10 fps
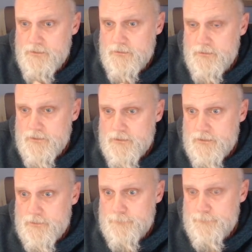
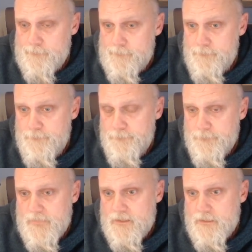
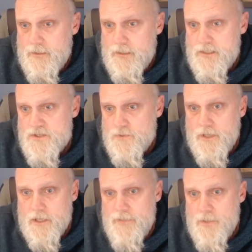So you got
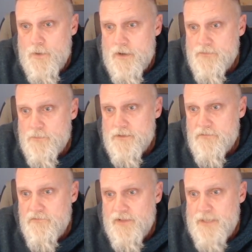to be aware of where the
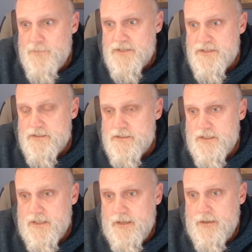flame is,
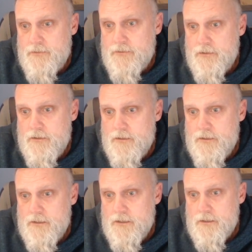and
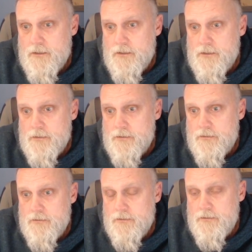I
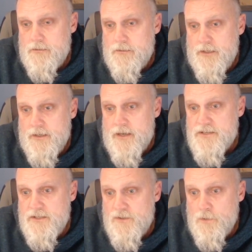
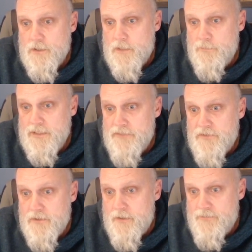actually completely
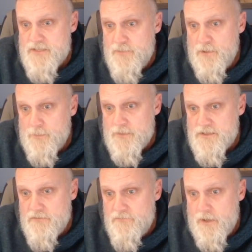forgot this building was
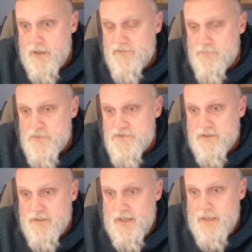on fire for most of the
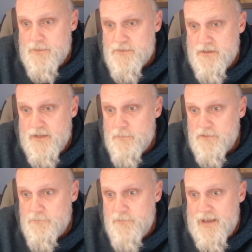game. It was unable to
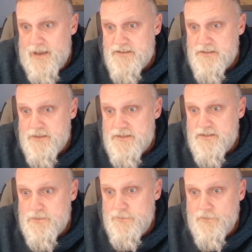pass to these
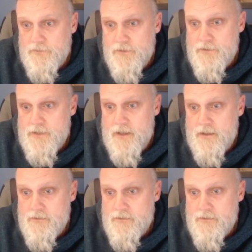two until near the end,